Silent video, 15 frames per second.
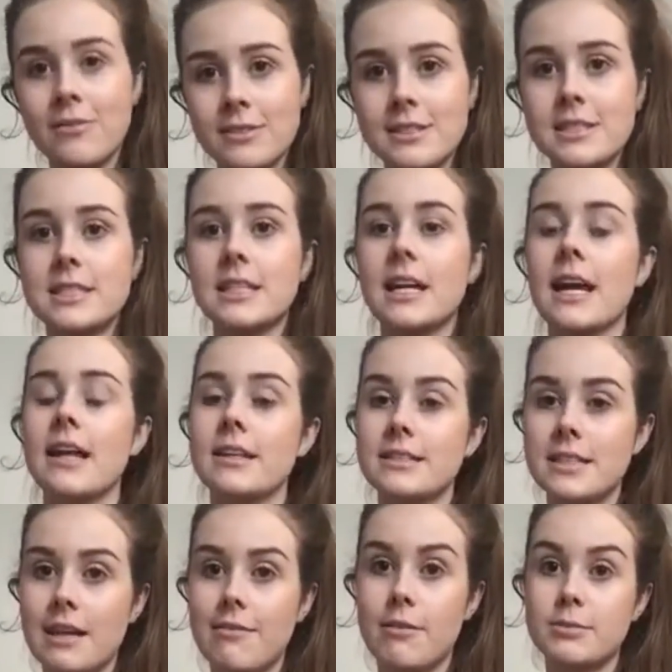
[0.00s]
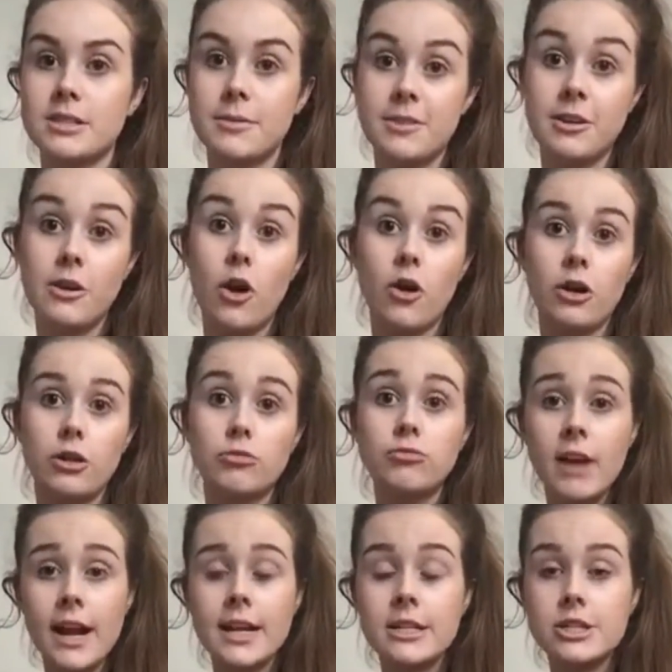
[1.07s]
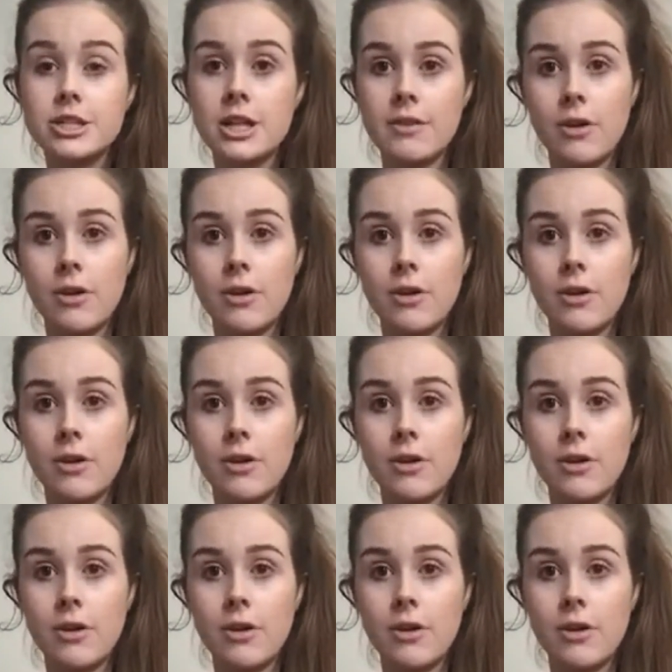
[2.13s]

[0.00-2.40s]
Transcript: obviously, it's their Abyssinian oil range.